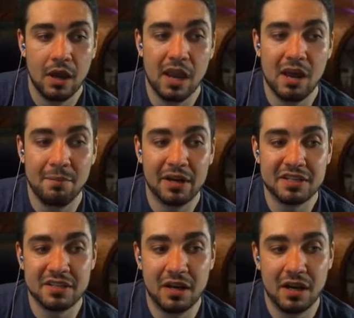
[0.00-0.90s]
And
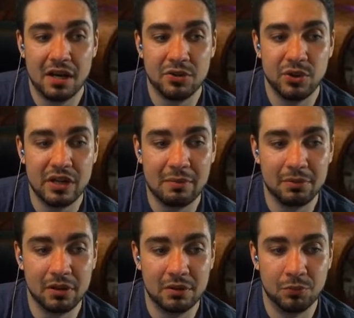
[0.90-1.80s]
-9, you get an
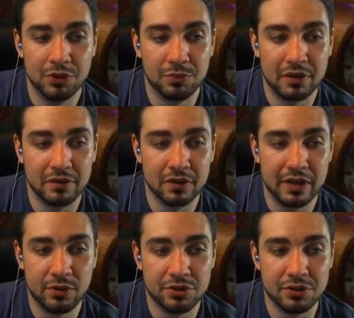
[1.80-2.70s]
emblem with whenever
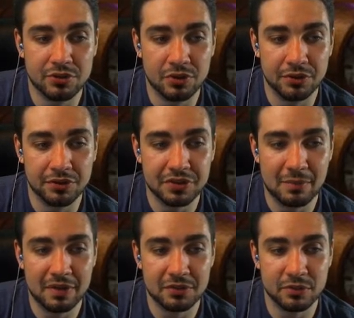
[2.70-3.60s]
a creature you control deals
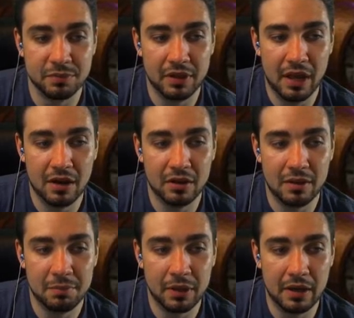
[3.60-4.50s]
combat damage to a player,
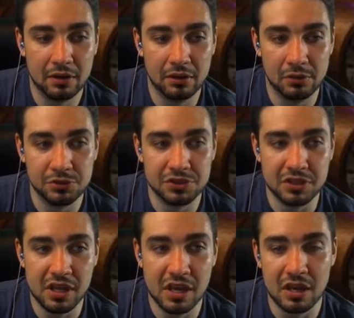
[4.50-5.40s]
that player loses
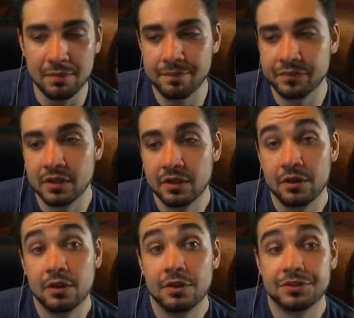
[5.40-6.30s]
the game.
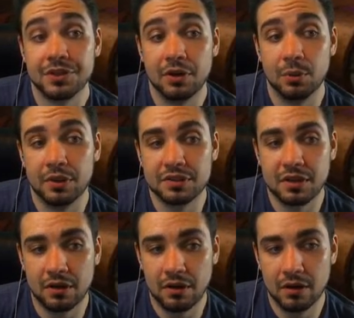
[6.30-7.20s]
So this
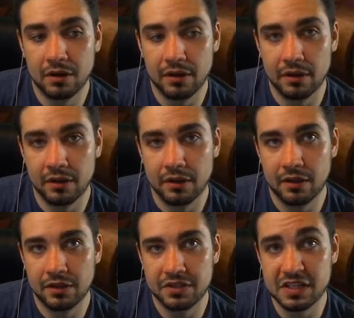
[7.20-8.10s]
card
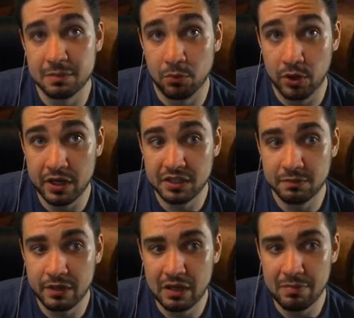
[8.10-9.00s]
is disappointing
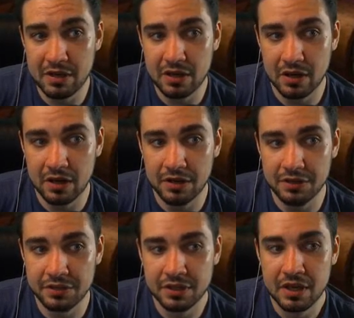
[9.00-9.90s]
to me
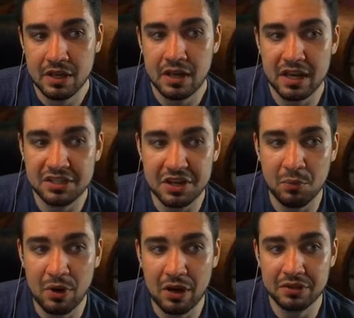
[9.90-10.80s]
because it's a
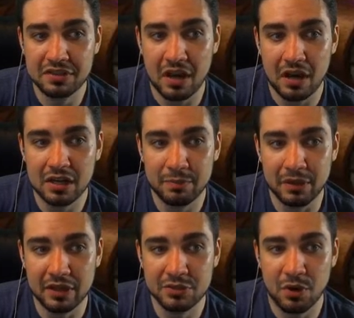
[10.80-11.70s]
well-designed
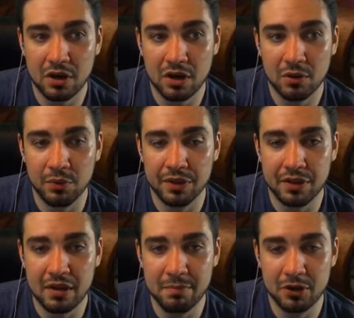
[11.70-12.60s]
planeswalker with
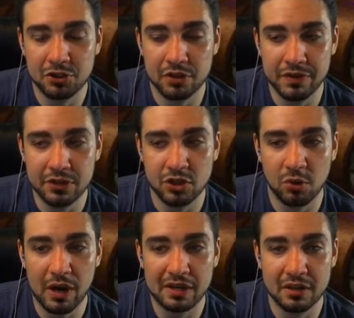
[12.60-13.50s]
a bunch of
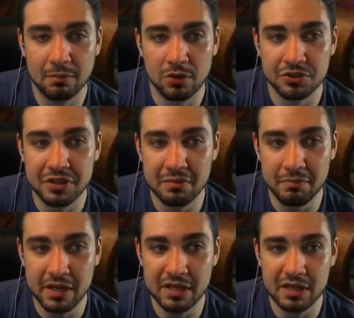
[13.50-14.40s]
incorrect numbers that
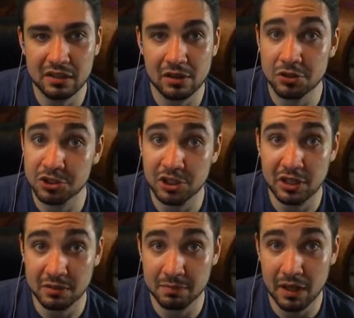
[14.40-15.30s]
make it largely
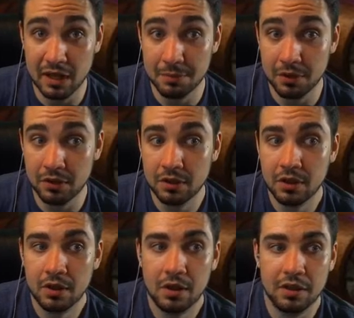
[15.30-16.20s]
unplayable.
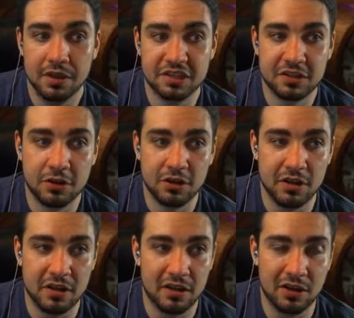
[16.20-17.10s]
This
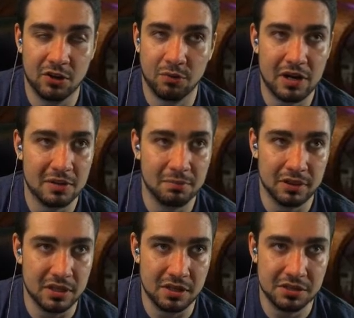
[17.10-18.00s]
could
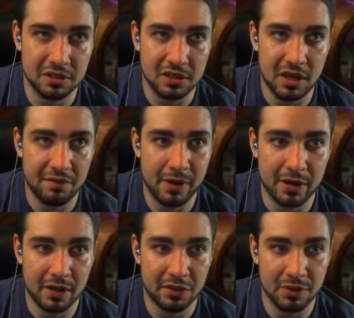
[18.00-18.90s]
incredibly easily have
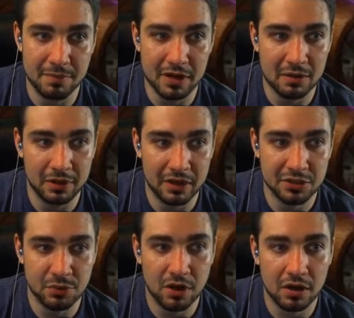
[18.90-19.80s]
been a 3 mana
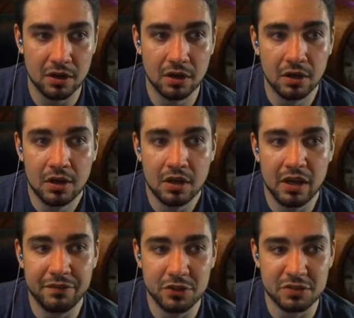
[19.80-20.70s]
planeswalker.
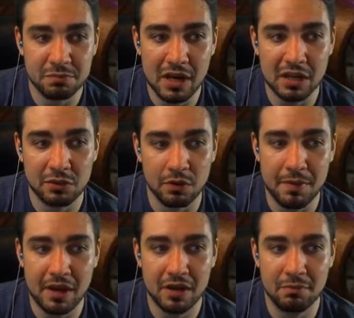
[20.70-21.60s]
If you just made it 3
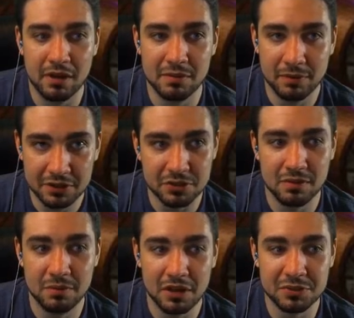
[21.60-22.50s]
mana, made the +2
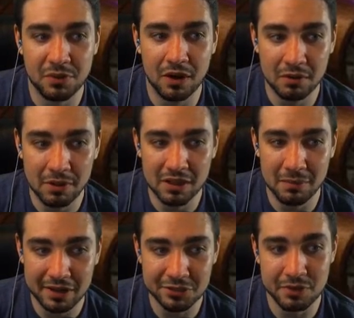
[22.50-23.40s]
a +1, made the
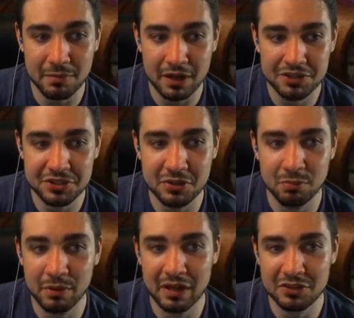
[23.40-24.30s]
-3 -2,
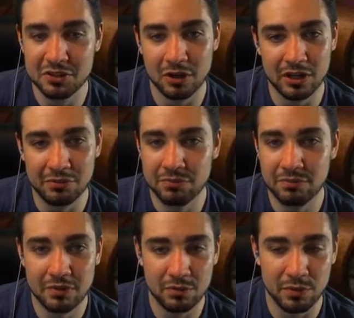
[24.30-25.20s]
made it start at
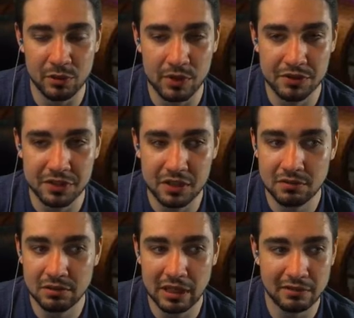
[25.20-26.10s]
3
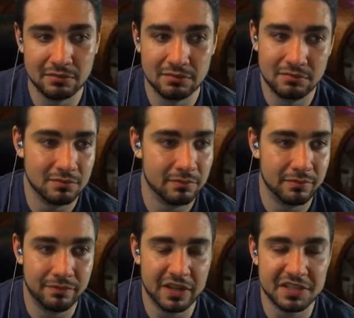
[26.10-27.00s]
loyalty, like,
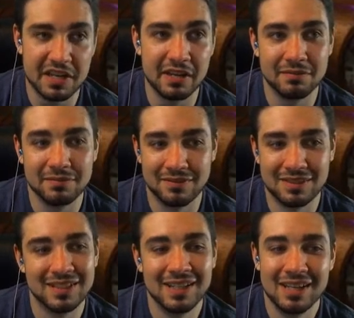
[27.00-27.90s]
fixed it.
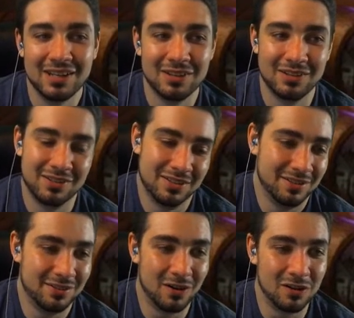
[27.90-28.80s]

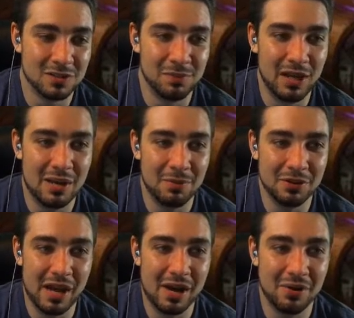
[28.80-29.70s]
Card's playable
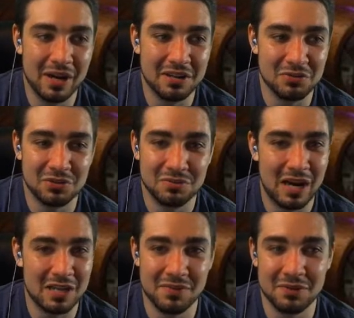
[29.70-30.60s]
now, and it's
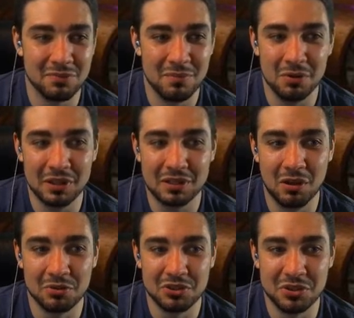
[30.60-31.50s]
not even remotely
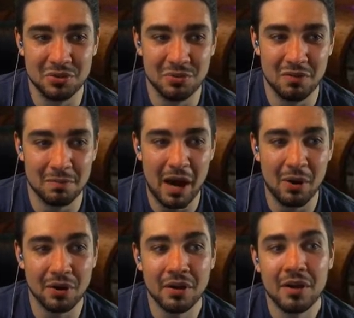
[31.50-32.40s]
close to
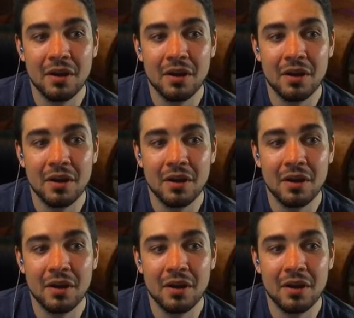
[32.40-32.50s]
overpowered.